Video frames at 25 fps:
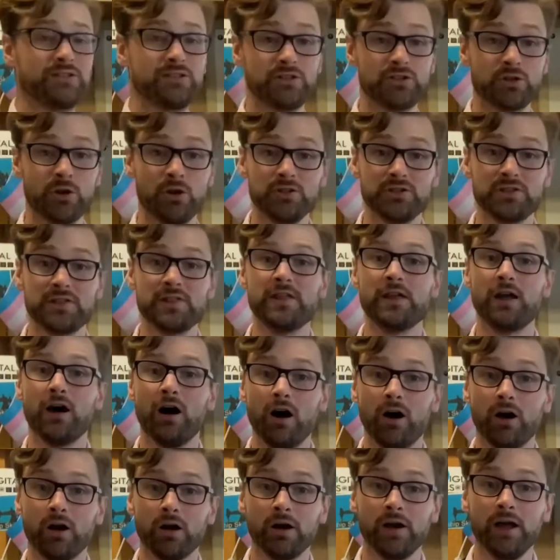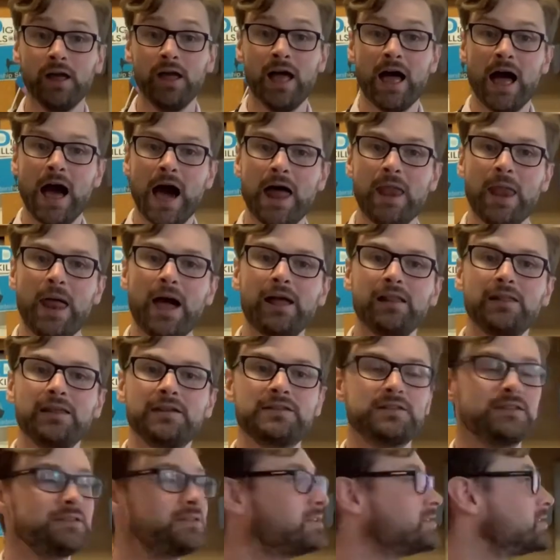us on to the R. And I like
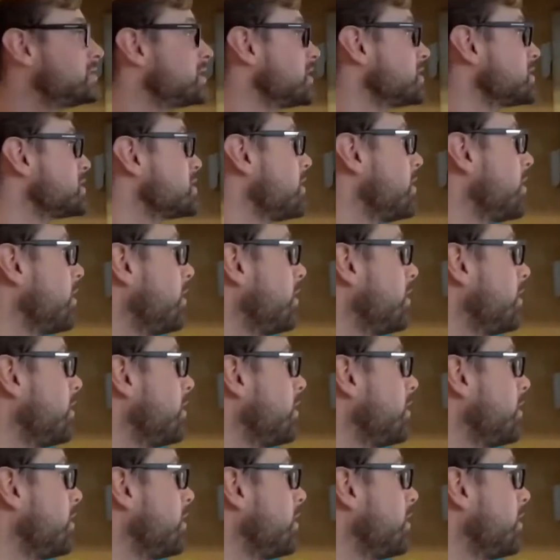to suggest that